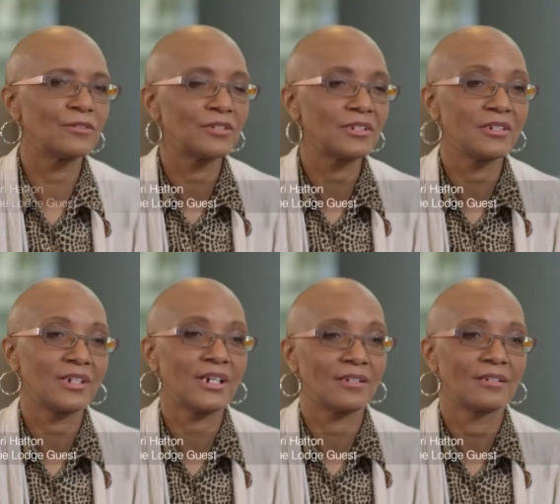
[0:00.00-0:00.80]
who couldn't
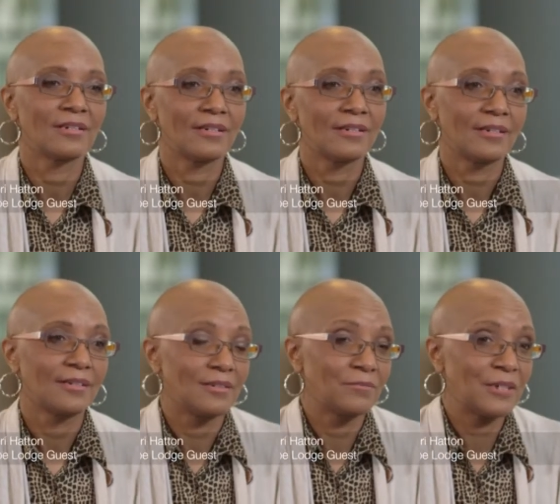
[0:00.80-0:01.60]
get
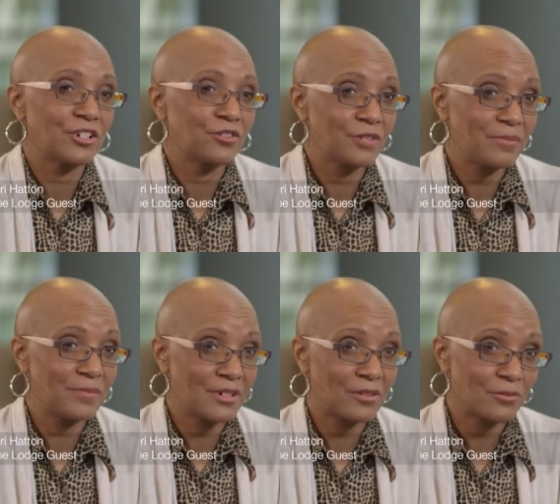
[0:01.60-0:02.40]
the best
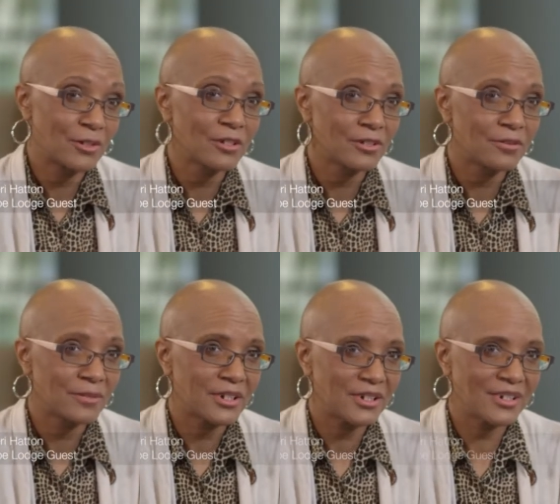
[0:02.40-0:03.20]
treatment in the world,
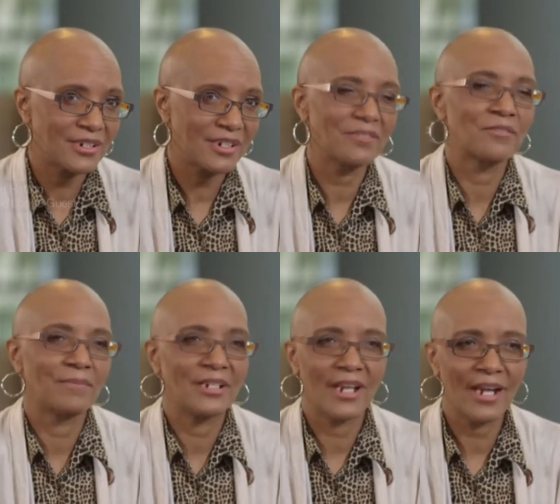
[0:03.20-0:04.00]
which is here in
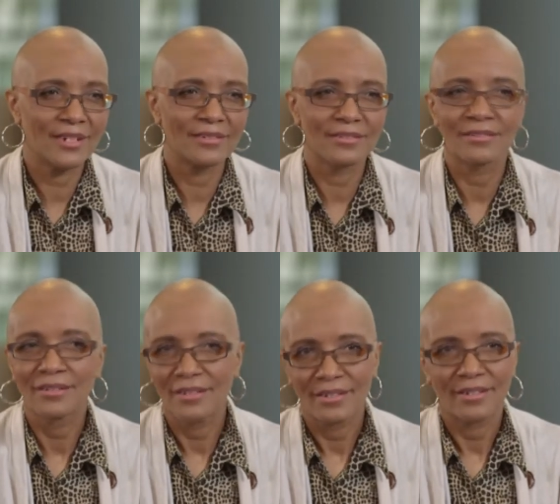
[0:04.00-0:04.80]
Manhattan,
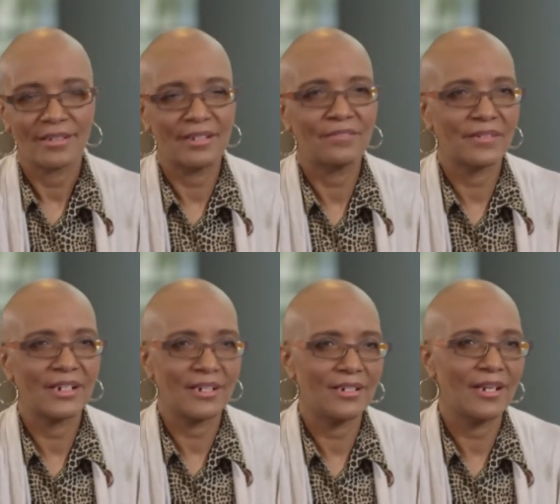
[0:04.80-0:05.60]
if
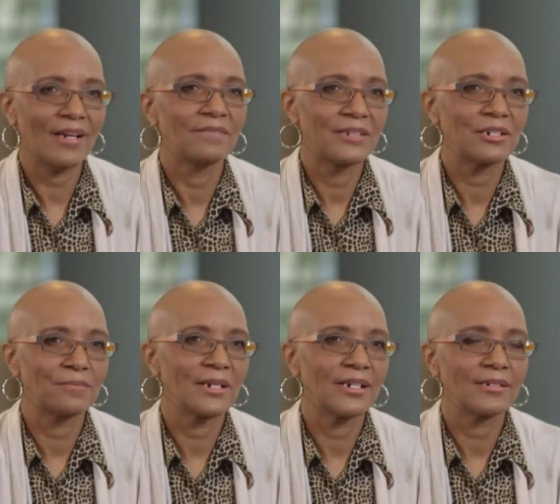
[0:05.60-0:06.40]
they didn't have this
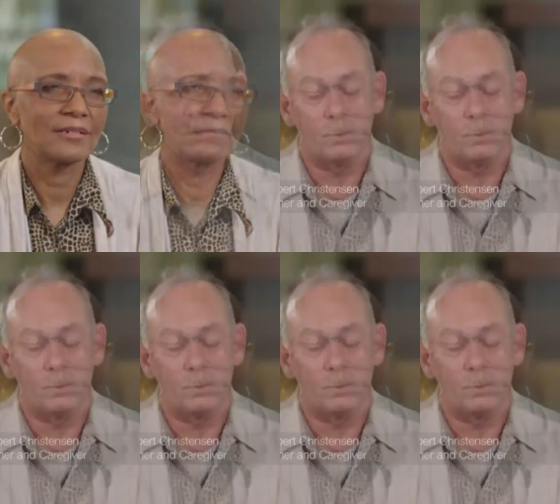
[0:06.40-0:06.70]
place.